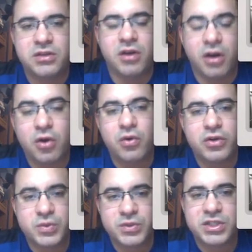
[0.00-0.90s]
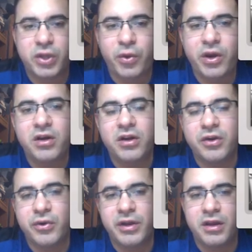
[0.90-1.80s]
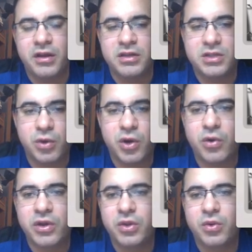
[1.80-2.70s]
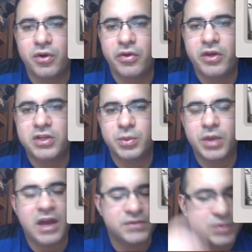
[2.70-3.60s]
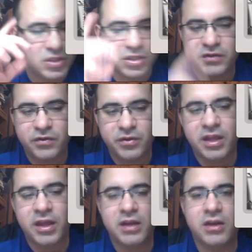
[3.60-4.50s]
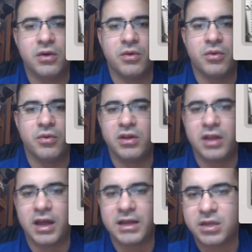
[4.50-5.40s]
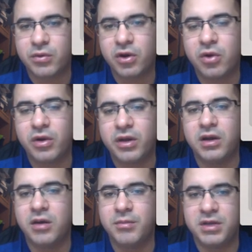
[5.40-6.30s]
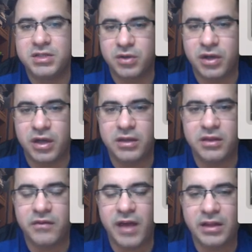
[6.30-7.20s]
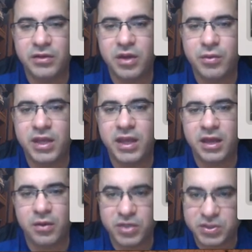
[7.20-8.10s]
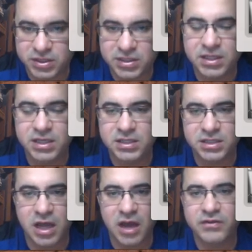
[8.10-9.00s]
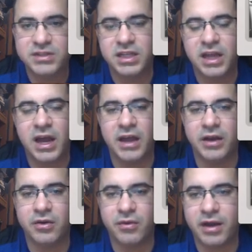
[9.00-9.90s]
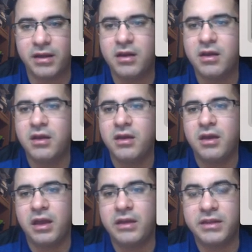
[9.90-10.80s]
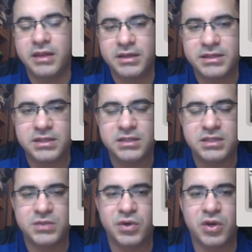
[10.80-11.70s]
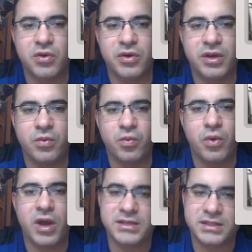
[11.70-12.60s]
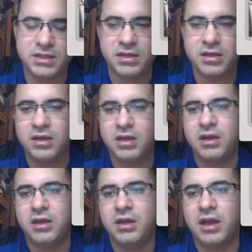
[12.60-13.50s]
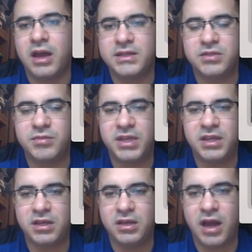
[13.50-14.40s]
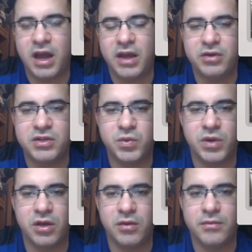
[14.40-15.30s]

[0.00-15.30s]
course was 300, so we're going north. So we have to just from the get-go realize that we're going up. So the value that we get, which is this, is obviously higher, right? And this, since we're going west, it has to be higher as well.